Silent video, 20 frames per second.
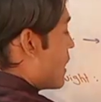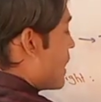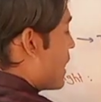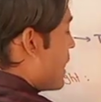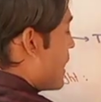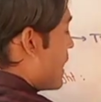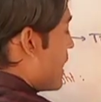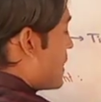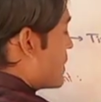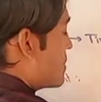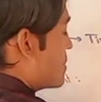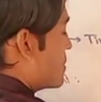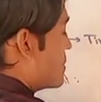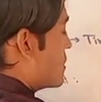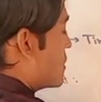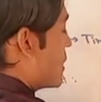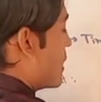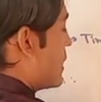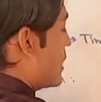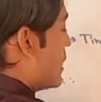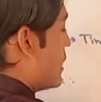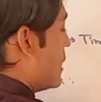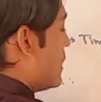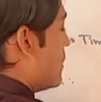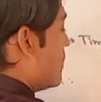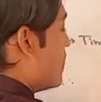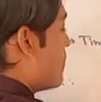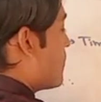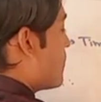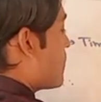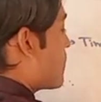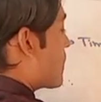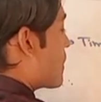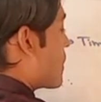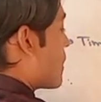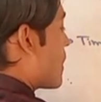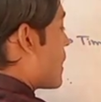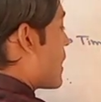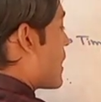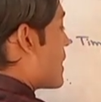I study
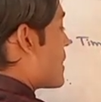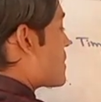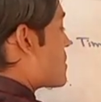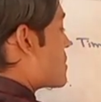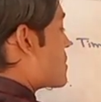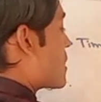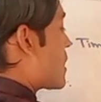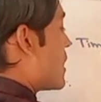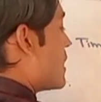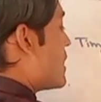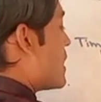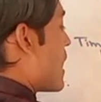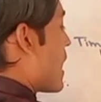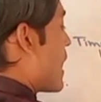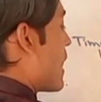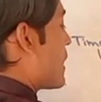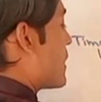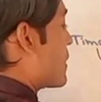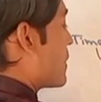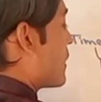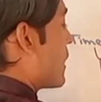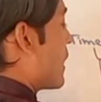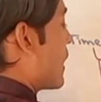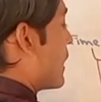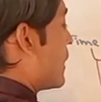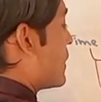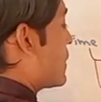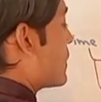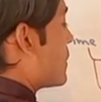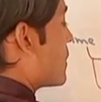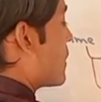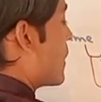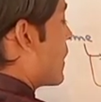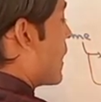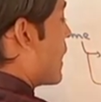at night.